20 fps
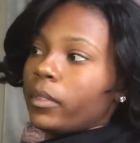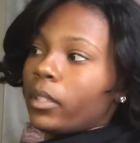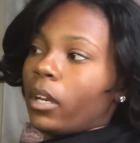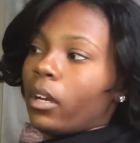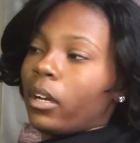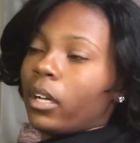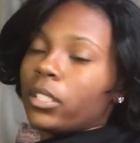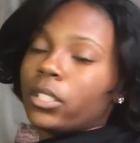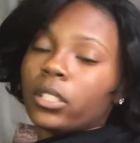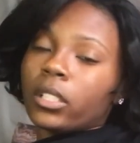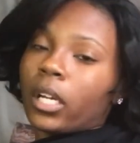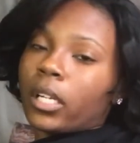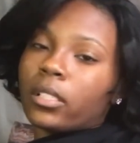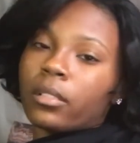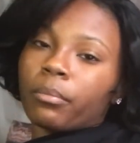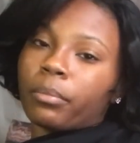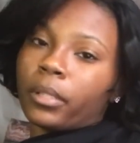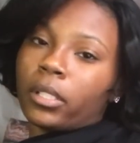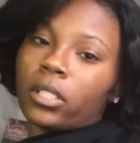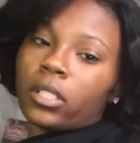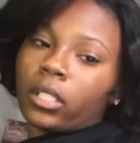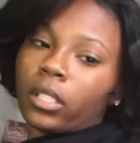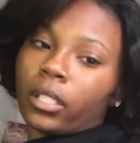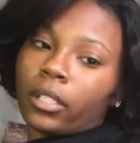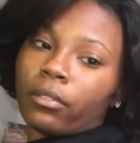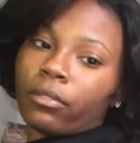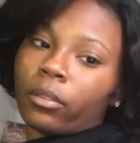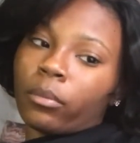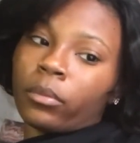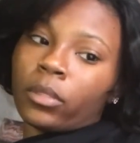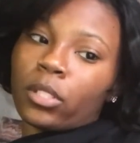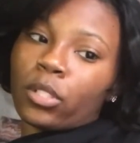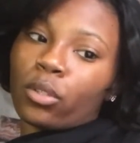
I just got some Pizza Hut from the